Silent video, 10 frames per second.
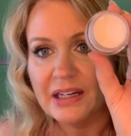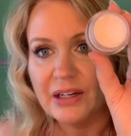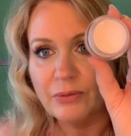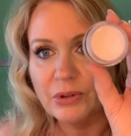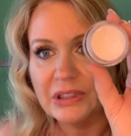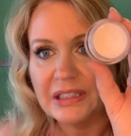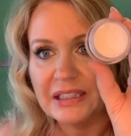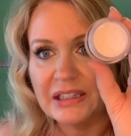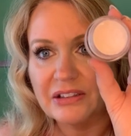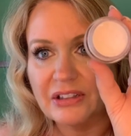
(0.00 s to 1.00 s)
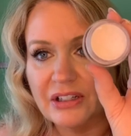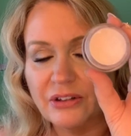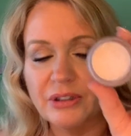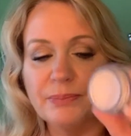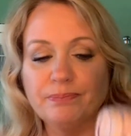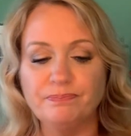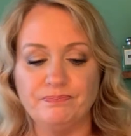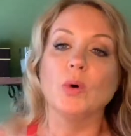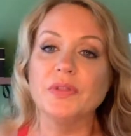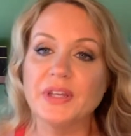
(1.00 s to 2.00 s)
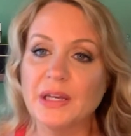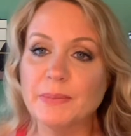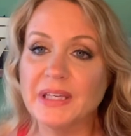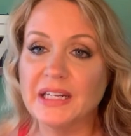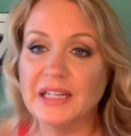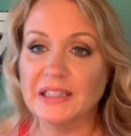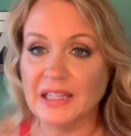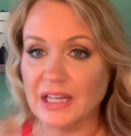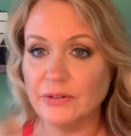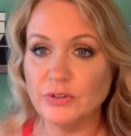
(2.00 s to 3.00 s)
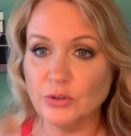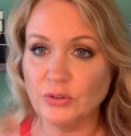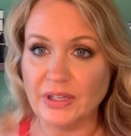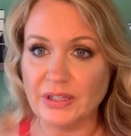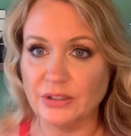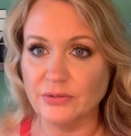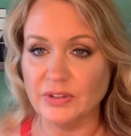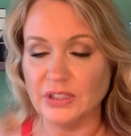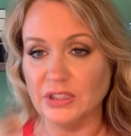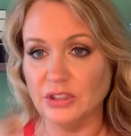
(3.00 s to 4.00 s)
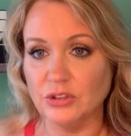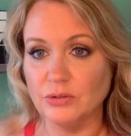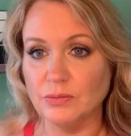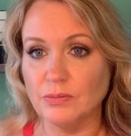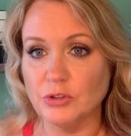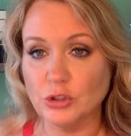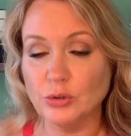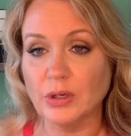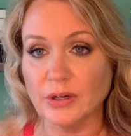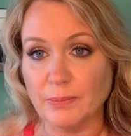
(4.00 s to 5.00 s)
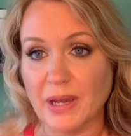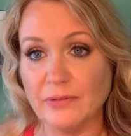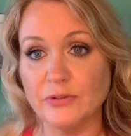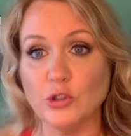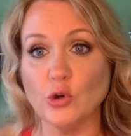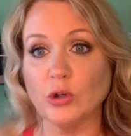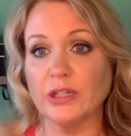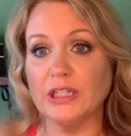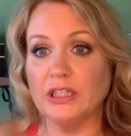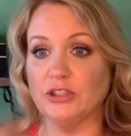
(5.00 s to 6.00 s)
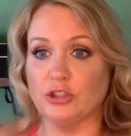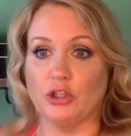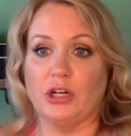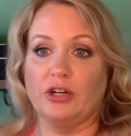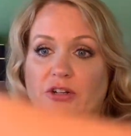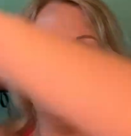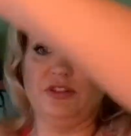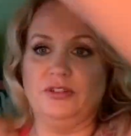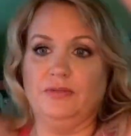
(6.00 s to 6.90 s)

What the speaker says: I really like this eye cream. One thing I've been getting a lot of use out of in June are my Vuori joggers.